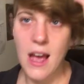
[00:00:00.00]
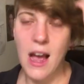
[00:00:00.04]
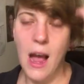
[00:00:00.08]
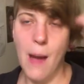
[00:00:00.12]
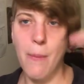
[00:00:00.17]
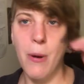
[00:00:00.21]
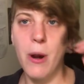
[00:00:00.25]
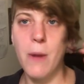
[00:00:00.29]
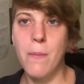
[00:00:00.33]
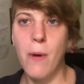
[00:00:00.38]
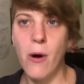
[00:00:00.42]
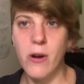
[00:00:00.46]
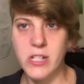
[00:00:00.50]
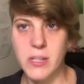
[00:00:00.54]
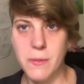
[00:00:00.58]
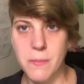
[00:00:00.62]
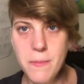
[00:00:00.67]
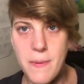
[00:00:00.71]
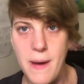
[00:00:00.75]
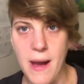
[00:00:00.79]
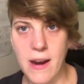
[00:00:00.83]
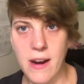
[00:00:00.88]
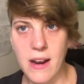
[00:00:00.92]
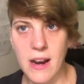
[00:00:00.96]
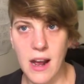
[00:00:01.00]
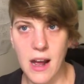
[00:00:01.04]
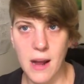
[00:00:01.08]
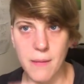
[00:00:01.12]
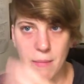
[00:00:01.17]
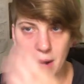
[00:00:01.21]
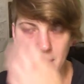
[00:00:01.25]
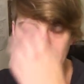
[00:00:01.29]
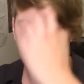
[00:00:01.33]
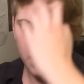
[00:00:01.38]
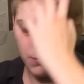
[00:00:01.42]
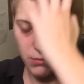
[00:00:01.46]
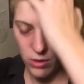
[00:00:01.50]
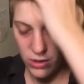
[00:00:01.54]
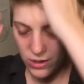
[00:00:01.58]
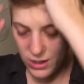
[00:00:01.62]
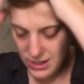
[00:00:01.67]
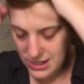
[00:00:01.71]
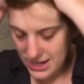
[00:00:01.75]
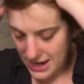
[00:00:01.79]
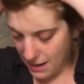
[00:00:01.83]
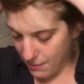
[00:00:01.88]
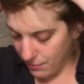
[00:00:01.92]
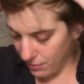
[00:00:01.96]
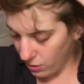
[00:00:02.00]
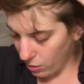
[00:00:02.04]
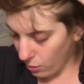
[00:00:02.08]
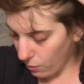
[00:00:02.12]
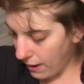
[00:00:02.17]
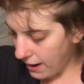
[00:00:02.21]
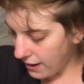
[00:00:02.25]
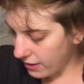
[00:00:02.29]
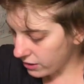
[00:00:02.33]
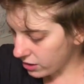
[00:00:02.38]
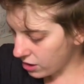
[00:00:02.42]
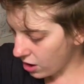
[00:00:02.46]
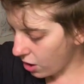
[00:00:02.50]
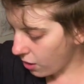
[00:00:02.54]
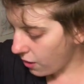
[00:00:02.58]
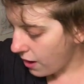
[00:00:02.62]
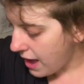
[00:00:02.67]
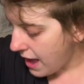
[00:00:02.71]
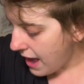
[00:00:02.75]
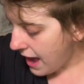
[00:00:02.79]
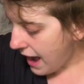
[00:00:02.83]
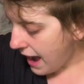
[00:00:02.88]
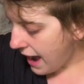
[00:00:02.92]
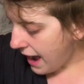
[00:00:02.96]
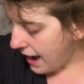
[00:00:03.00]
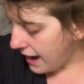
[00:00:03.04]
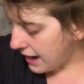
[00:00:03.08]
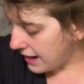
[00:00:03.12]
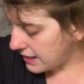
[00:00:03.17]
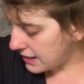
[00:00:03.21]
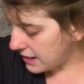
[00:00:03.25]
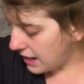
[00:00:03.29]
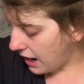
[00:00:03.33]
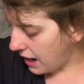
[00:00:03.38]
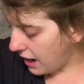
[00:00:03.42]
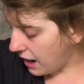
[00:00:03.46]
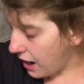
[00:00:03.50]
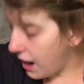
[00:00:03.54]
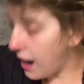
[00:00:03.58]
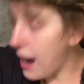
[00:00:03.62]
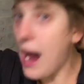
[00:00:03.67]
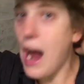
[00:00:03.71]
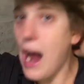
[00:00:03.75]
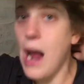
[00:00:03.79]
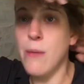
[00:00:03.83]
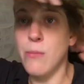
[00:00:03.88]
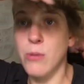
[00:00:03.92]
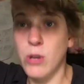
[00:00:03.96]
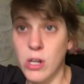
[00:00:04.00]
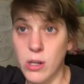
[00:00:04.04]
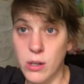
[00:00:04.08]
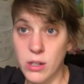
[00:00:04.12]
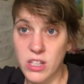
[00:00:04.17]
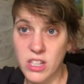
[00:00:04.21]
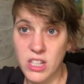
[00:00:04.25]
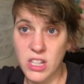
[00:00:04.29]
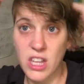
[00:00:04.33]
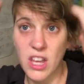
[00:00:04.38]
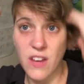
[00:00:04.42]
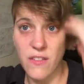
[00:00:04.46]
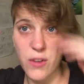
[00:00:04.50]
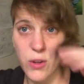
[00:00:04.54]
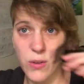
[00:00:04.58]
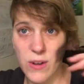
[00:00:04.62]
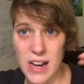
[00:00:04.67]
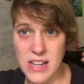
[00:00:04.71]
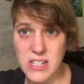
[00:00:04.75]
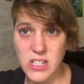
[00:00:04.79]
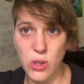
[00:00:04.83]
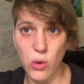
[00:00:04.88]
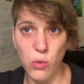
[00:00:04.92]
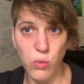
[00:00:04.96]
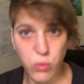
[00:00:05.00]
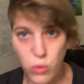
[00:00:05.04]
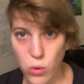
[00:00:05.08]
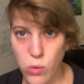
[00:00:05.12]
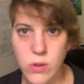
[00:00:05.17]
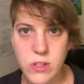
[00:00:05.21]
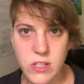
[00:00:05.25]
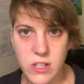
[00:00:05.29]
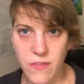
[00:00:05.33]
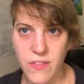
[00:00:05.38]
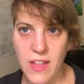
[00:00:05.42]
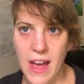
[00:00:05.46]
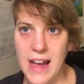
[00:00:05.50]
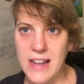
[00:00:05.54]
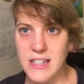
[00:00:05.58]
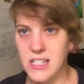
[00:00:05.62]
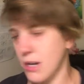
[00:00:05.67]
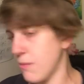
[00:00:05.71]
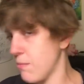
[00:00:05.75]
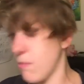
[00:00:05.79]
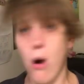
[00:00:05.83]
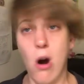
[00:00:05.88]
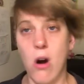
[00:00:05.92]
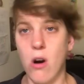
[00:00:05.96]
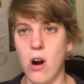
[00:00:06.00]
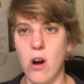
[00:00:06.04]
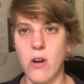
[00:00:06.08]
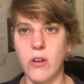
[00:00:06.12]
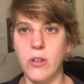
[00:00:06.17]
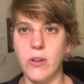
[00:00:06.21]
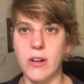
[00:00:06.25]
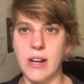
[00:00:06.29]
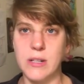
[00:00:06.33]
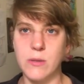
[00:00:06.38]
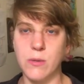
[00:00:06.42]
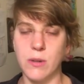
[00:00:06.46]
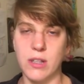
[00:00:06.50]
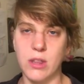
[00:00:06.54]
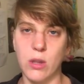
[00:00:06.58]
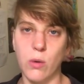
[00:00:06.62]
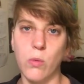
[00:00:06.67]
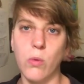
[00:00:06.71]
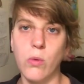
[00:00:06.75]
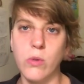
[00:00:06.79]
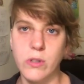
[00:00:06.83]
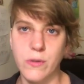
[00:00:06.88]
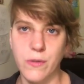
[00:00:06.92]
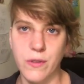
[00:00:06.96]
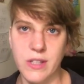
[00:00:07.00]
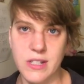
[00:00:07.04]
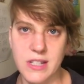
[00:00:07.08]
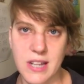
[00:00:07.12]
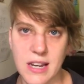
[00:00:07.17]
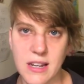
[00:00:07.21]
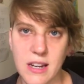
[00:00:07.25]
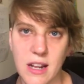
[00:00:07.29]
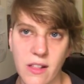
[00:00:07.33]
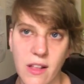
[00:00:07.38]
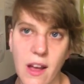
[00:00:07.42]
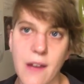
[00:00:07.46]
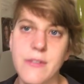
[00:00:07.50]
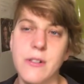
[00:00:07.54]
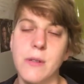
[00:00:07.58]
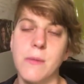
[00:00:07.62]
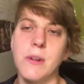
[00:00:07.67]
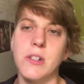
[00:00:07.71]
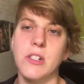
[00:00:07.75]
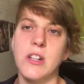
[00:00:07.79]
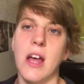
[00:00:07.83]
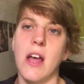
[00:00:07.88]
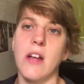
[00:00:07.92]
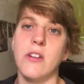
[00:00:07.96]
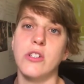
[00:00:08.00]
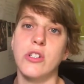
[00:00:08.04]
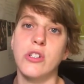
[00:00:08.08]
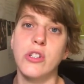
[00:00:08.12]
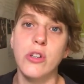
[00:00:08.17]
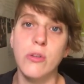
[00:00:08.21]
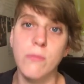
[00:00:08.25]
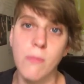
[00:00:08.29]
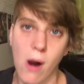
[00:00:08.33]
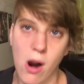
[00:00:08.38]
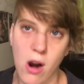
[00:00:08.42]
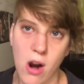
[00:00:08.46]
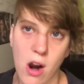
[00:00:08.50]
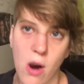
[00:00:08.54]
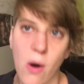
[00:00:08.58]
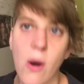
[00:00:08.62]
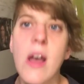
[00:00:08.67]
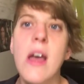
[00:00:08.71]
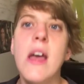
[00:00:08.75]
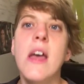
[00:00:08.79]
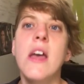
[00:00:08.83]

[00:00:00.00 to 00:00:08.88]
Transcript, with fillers: I put a post up about it on my community tab a little while ago, and I'm going to give you guys the rules of that tomorrow. You guys will get the rules for the 10-day live streaming challenge tomorrow.